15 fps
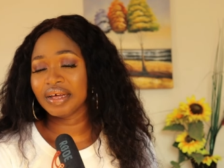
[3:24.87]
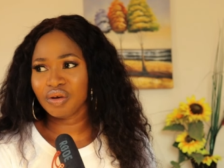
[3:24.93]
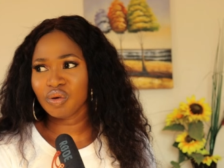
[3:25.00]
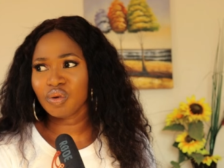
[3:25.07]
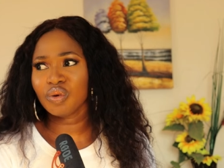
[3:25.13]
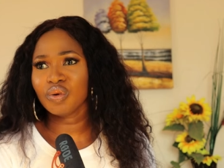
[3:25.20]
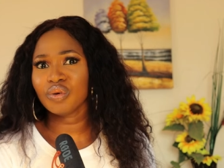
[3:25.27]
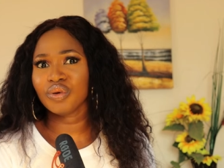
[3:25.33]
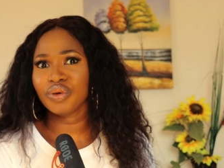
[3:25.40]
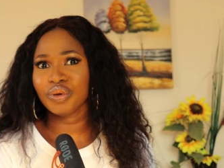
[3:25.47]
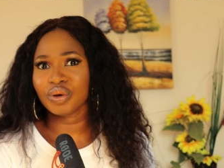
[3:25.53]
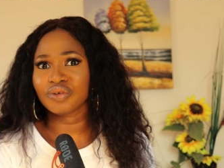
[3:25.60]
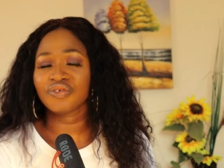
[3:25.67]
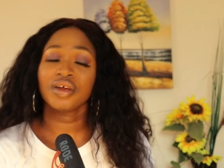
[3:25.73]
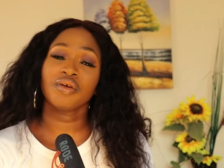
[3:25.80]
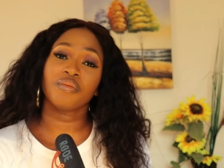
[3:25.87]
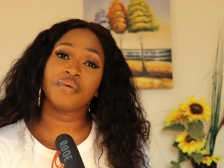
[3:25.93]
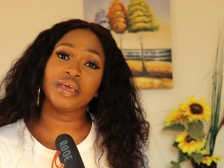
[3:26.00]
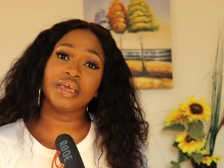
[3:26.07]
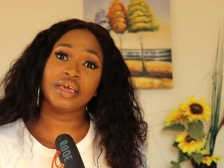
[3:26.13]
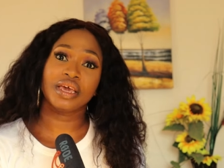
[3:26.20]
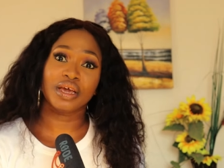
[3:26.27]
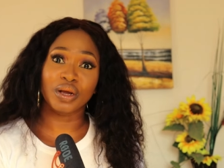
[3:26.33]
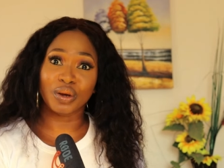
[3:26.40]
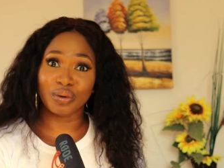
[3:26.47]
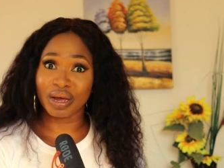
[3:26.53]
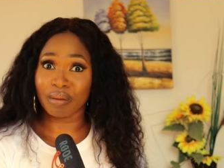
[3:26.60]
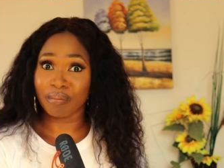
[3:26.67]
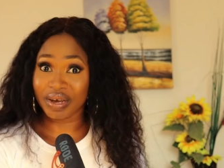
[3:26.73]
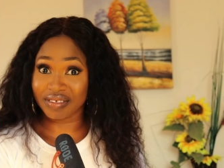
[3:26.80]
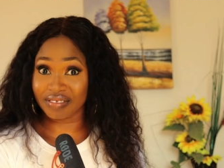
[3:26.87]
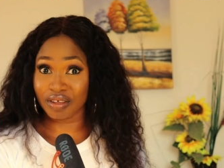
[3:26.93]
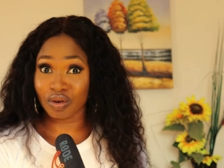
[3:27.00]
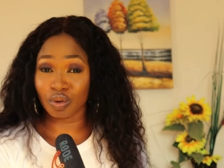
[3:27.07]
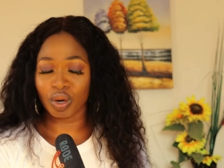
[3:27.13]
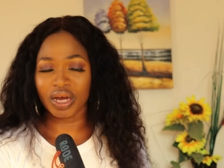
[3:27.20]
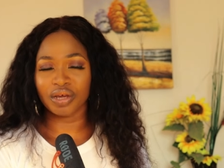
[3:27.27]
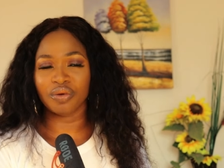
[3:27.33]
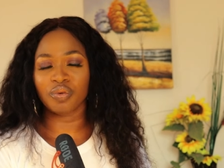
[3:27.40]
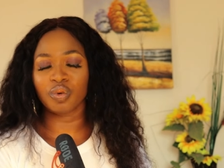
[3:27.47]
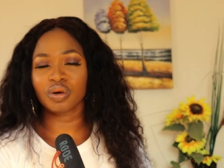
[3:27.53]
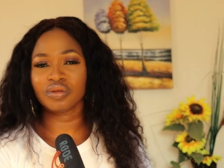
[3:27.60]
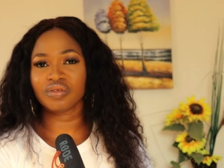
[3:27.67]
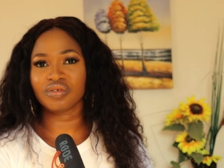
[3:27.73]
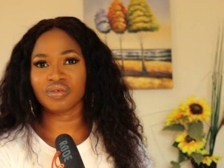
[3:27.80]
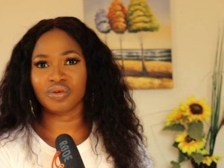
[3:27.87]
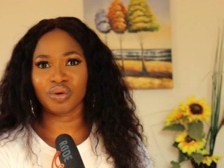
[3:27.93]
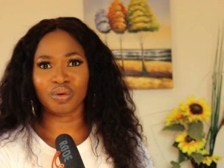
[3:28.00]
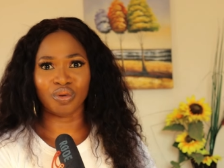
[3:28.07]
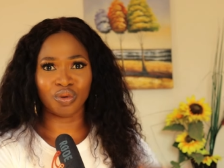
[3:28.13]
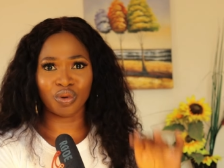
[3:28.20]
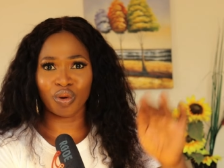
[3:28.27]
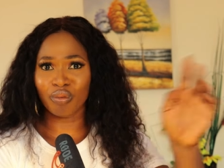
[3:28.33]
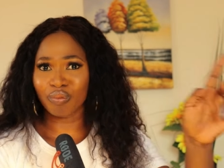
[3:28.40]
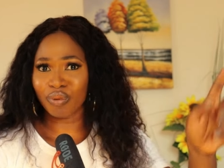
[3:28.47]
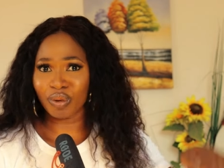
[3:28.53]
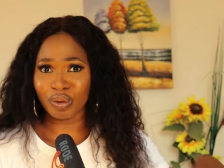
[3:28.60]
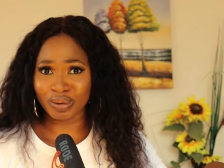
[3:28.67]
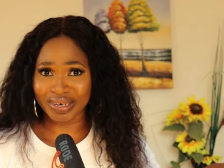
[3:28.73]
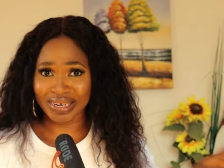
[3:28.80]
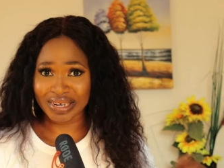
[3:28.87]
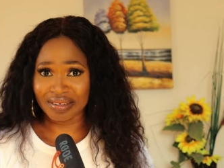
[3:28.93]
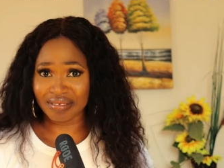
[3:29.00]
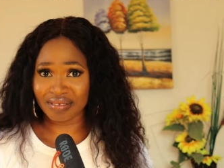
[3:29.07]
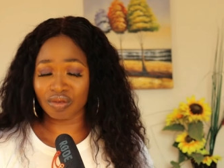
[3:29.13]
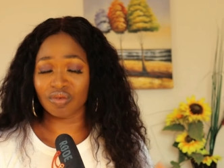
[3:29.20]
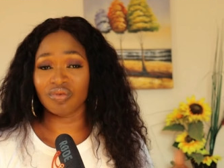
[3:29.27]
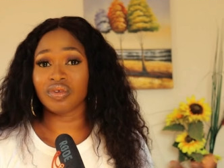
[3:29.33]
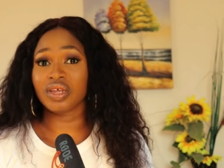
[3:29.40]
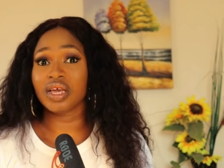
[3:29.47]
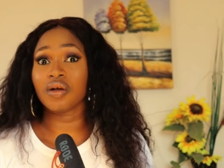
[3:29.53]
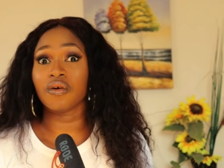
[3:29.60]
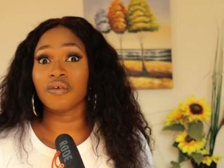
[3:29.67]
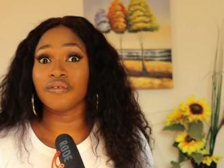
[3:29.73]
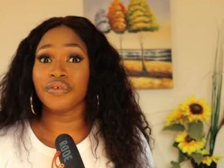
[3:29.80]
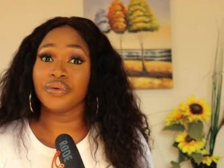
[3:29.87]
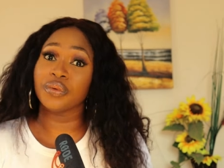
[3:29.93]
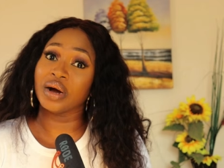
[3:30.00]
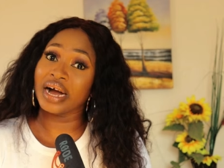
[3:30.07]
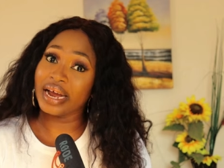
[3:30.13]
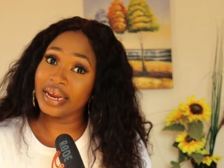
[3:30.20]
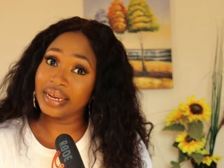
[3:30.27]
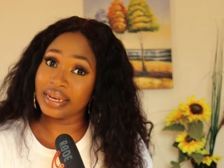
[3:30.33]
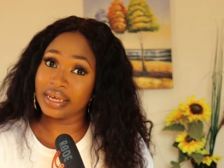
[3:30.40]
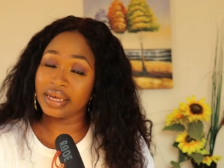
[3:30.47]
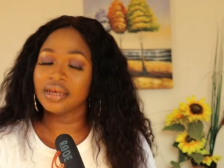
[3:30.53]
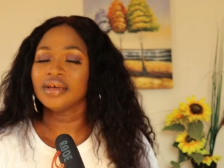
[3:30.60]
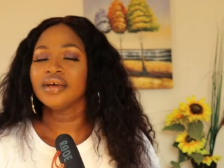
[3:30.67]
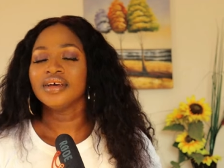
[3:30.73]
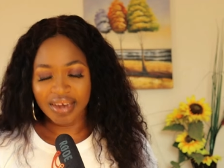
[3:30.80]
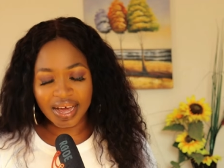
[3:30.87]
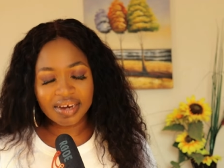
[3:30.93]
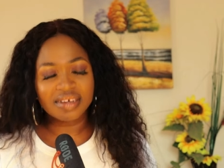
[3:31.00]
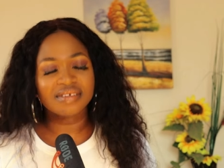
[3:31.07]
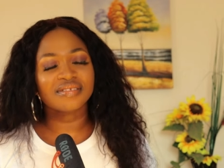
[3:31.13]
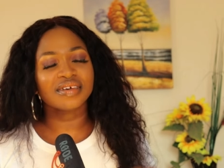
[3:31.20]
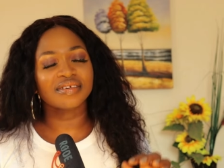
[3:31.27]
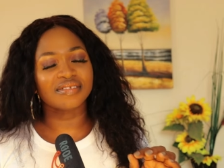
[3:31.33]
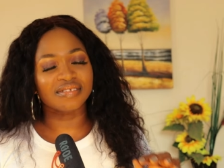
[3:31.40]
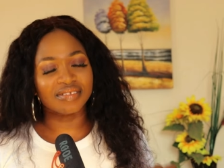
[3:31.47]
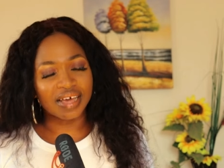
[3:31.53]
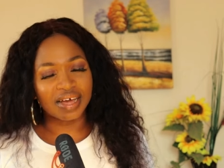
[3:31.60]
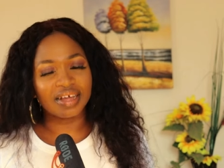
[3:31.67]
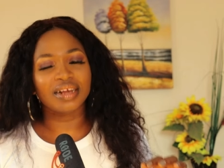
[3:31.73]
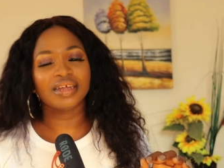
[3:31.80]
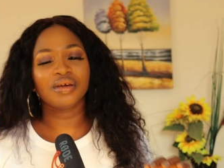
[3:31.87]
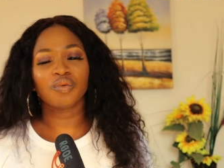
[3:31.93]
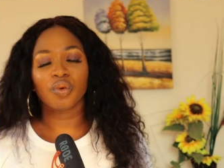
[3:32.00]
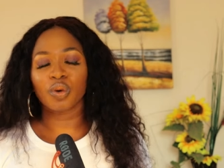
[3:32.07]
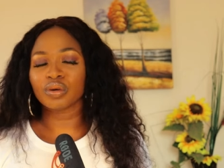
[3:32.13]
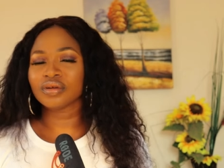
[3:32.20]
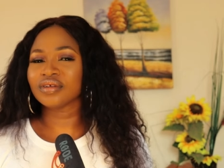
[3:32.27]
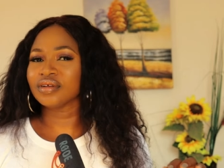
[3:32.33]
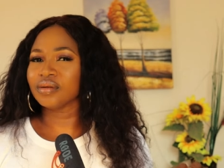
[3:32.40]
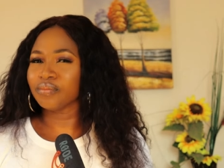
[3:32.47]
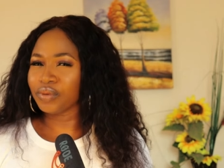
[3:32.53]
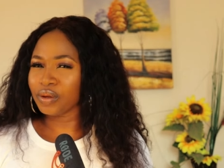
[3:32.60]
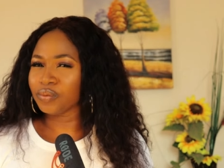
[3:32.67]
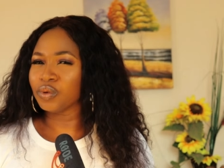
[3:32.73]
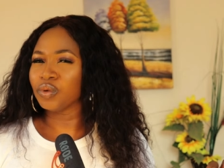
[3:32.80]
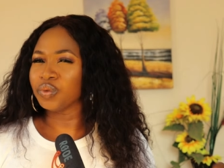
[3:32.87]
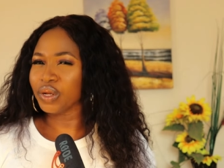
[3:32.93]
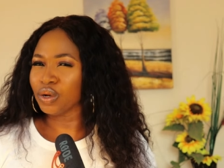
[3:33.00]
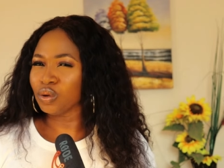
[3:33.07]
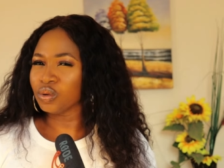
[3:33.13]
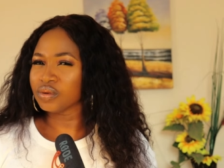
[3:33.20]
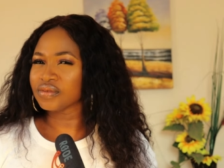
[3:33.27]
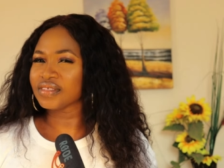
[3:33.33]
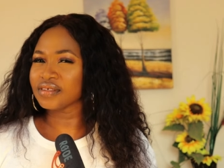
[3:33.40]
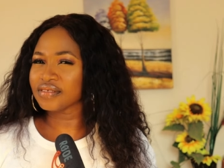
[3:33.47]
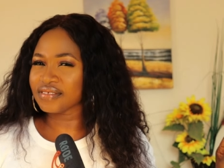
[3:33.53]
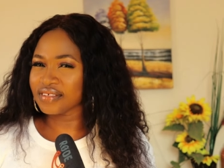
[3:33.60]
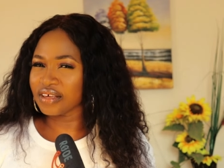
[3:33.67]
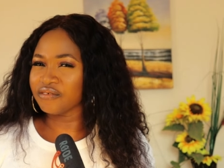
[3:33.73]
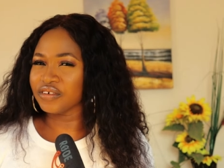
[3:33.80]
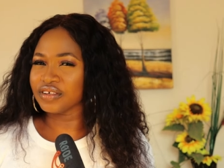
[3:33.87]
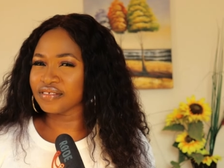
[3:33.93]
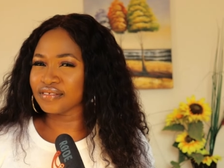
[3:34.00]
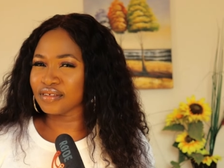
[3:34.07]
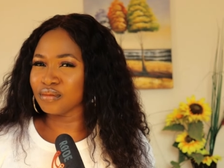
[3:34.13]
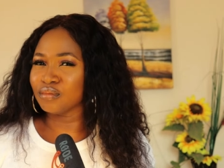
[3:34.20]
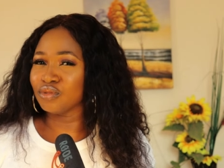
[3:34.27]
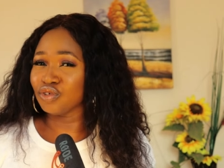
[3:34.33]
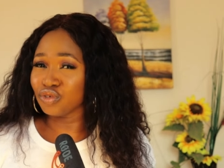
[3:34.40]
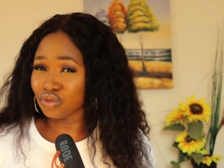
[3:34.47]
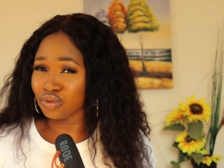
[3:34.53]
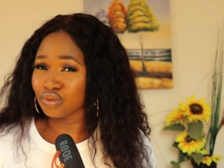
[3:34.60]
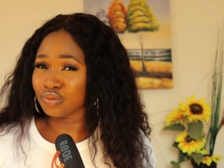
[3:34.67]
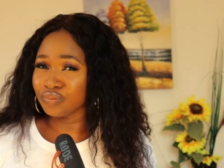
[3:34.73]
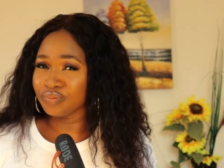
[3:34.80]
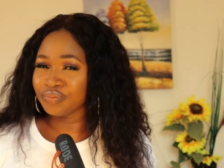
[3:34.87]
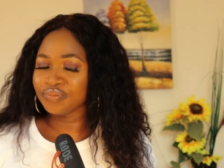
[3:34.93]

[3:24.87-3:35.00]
I know you're trying to be a good ambassador and you want your dumb audience to think of you highly. That is exactly what people with low self-esteem do.